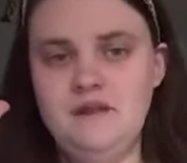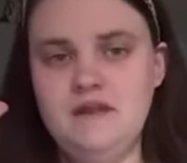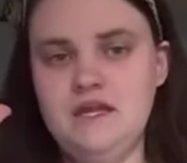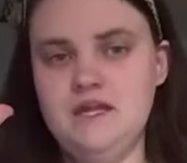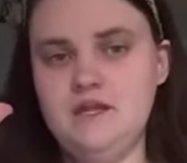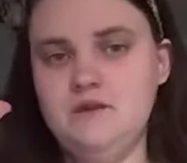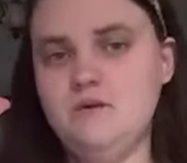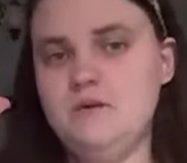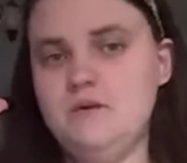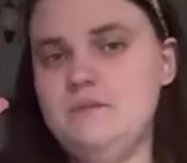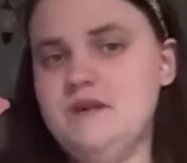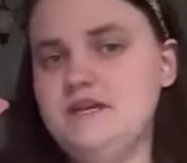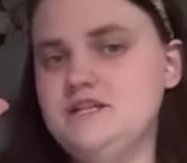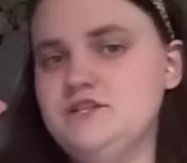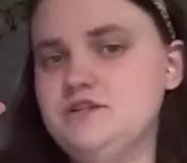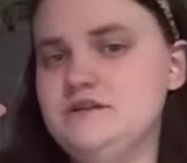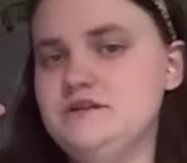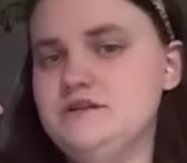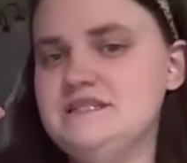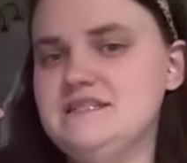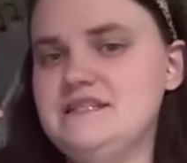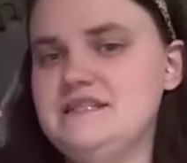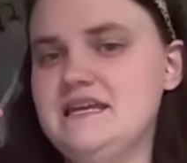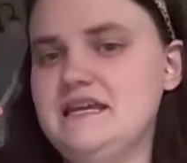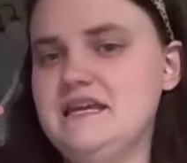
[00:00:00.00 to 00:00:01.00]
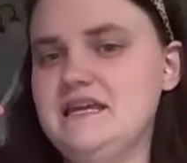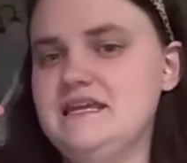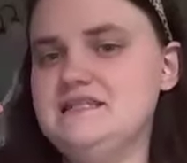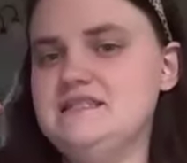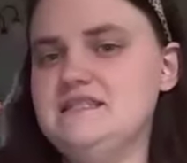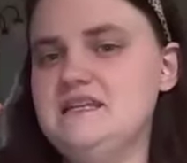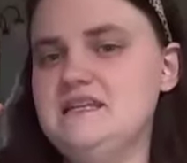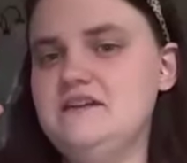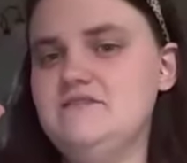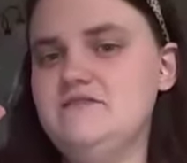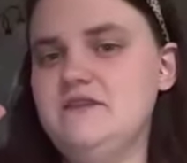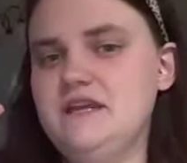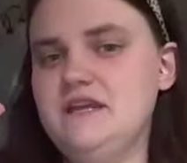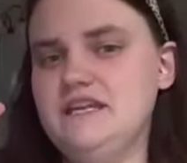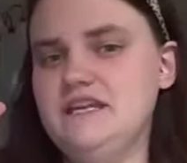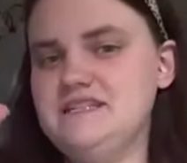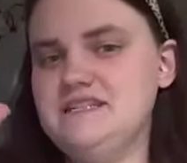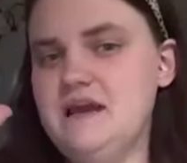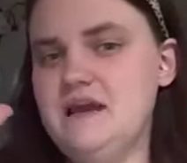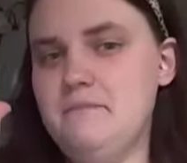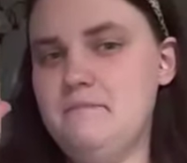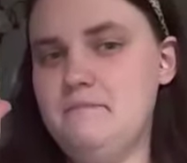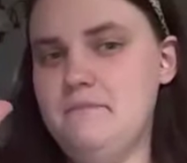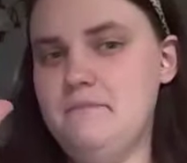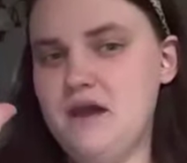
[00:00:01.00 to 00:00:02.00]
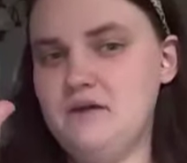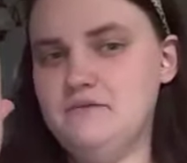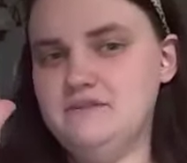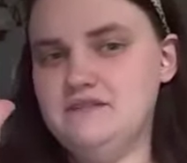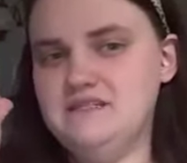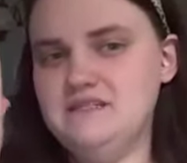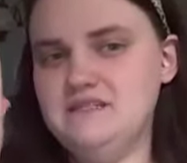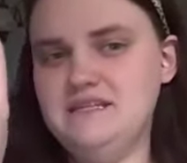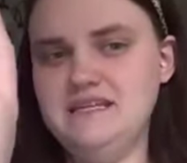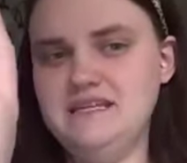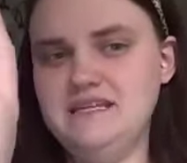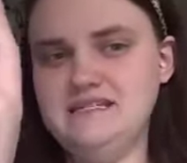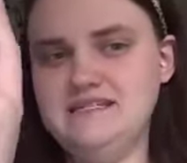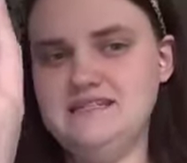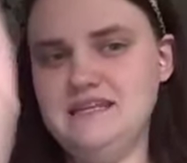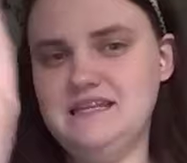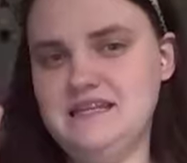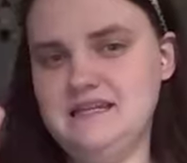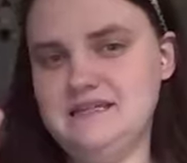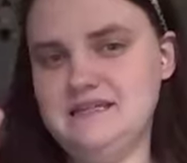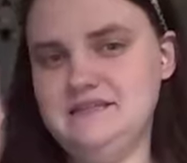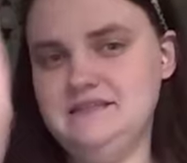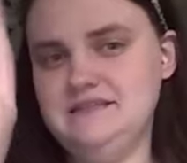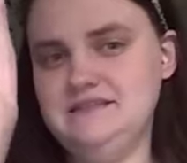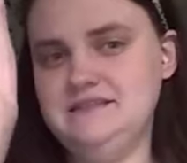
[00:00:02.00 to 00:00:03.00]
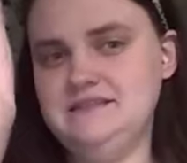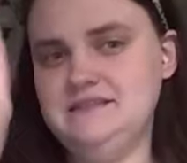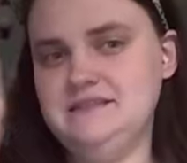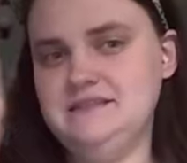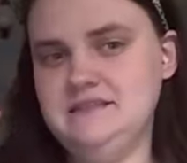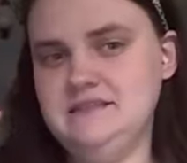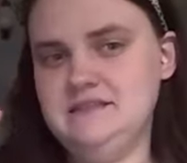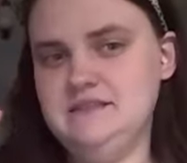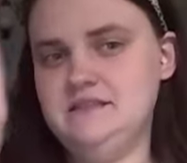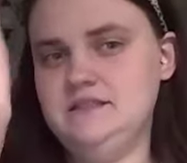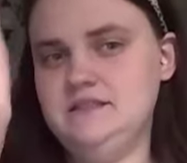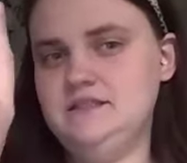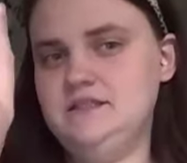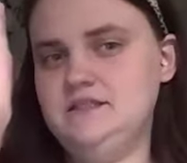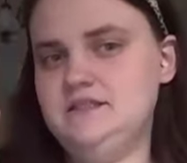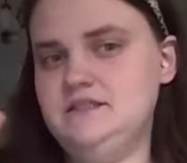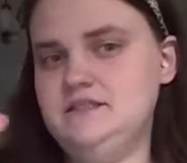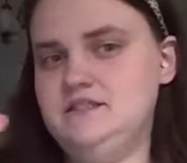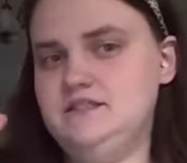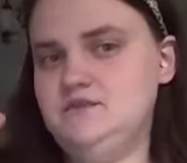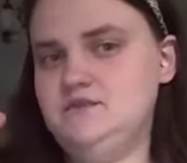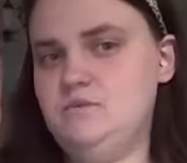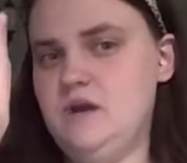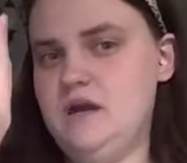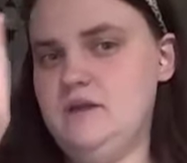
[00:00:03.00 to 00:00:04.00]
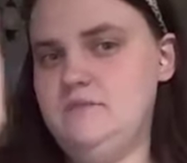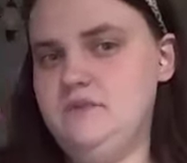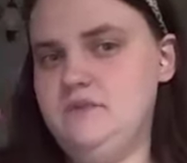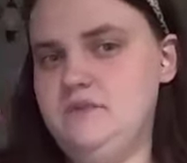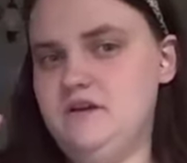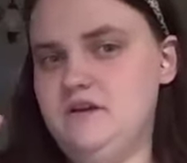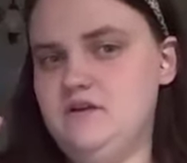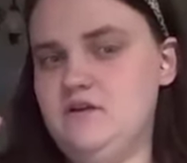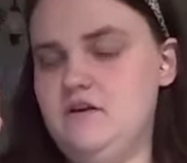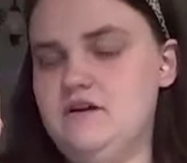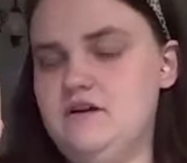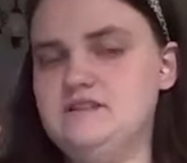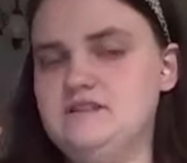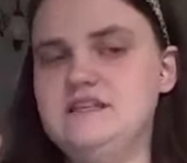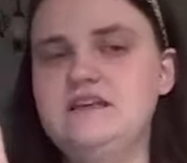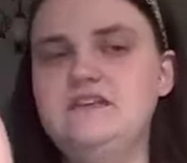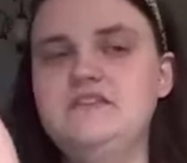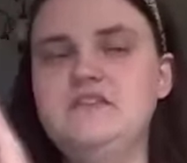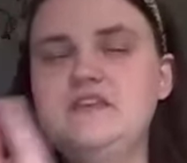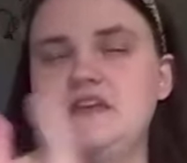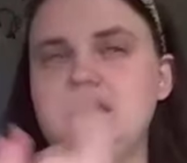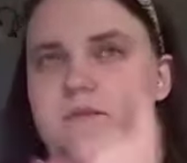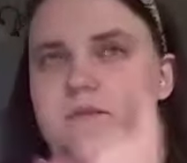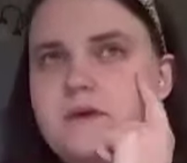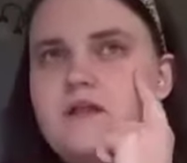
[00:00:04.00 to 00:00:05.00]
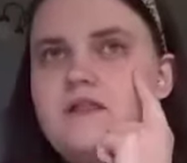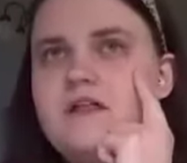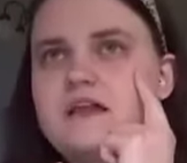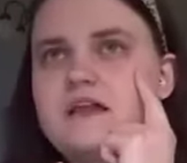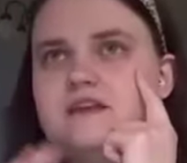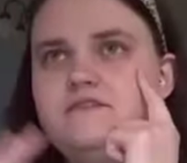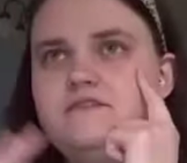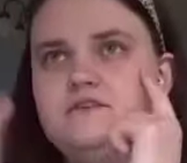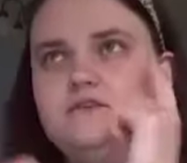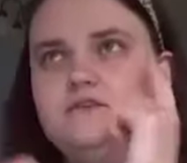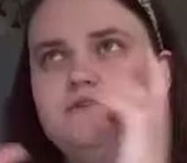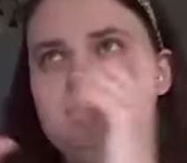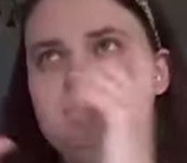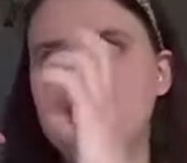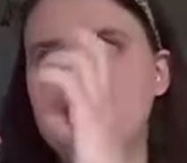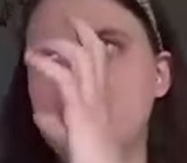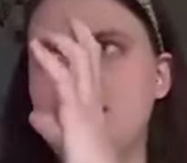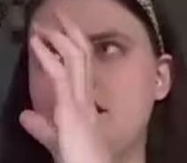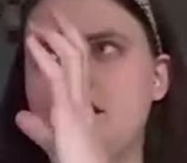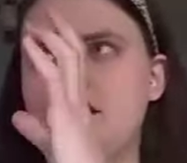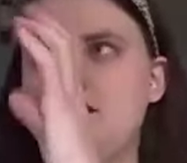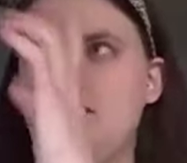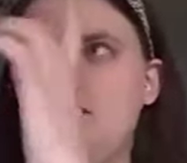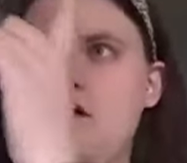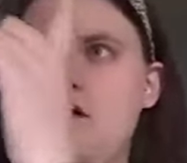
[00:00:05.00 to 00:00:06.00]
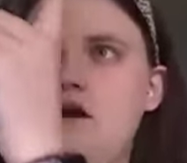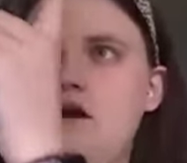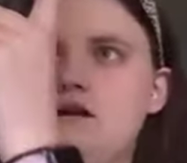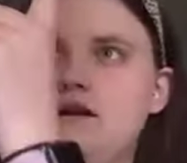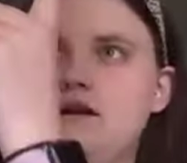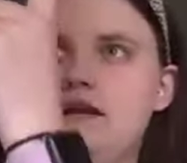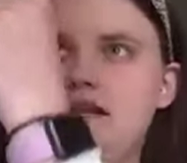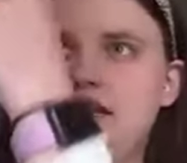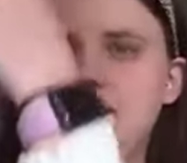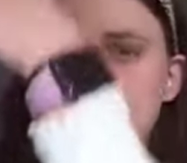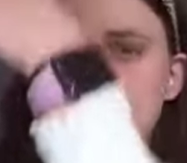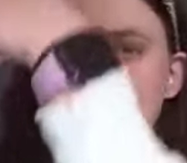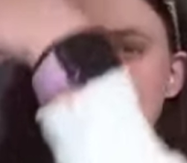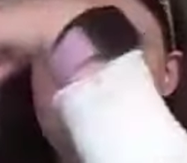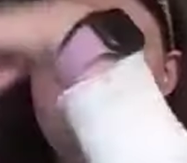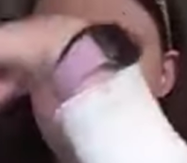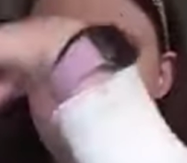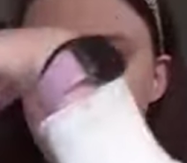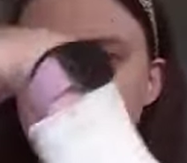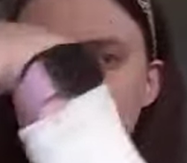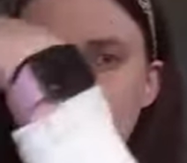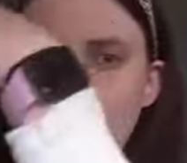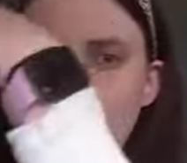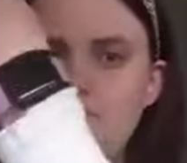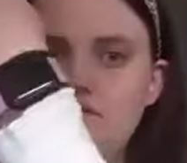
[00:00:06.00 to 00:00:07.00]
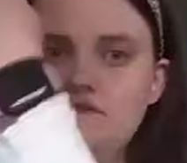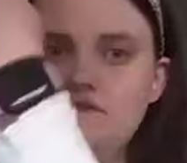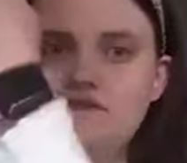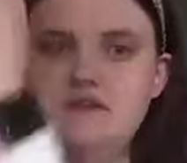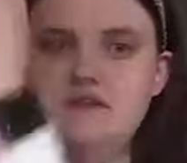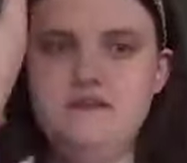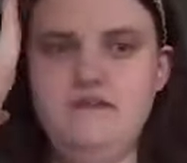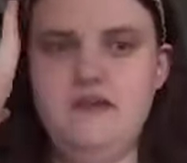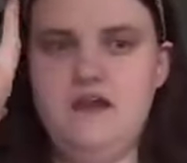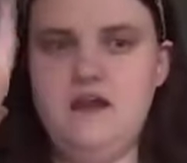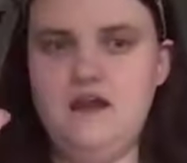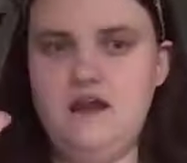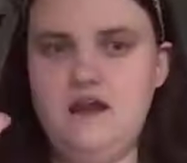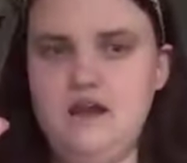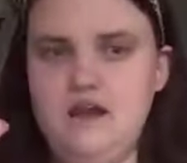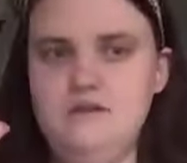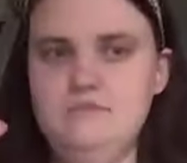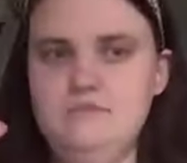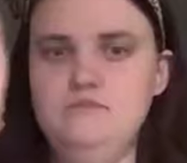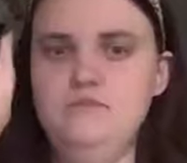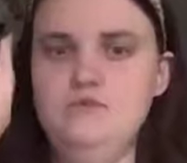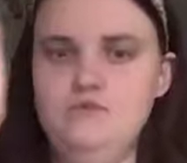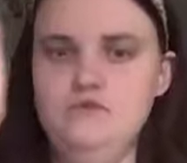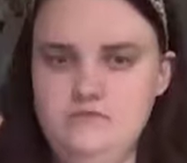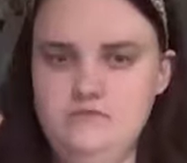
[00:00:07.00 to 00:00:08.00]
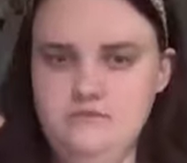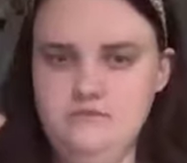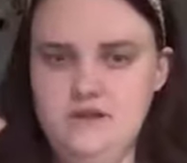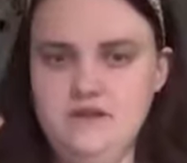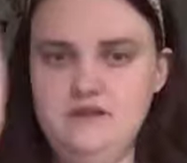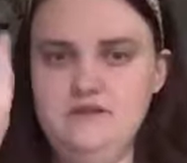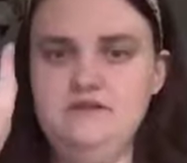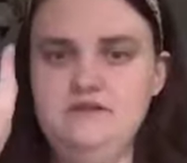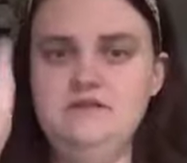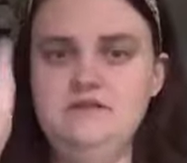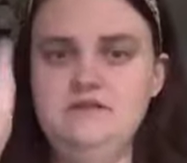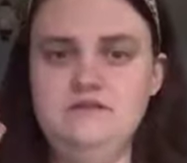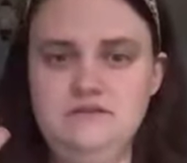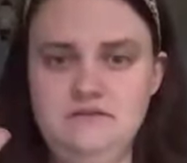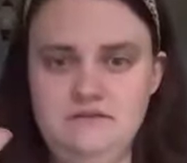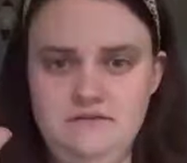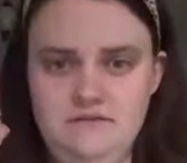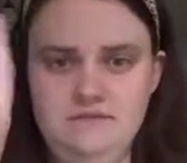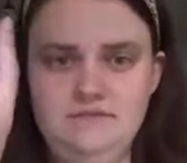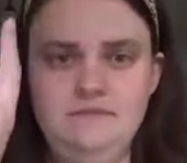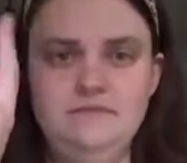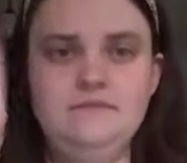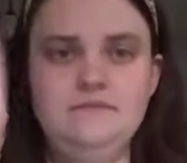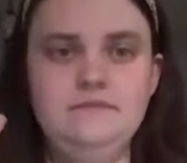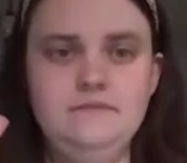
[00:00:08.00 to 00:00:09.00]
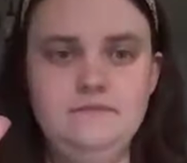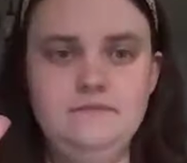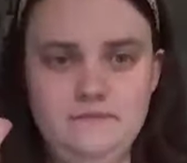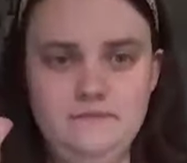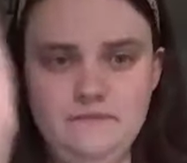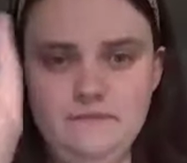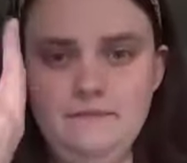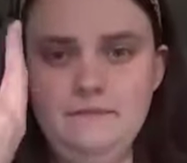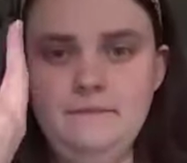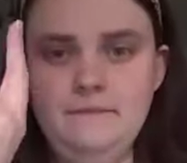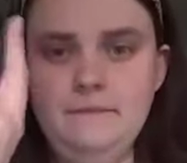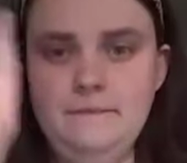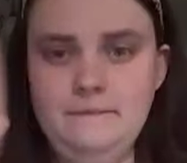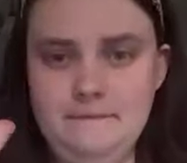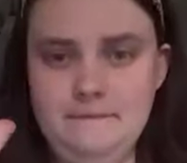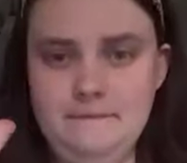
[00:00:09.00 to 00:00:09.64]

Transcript: you want to make sure it's like, instead of like, it's not bouncing, it's like swiping across. Like think about like if you're looking at a clock and it moves, like that kind of movement. Mm-hmm.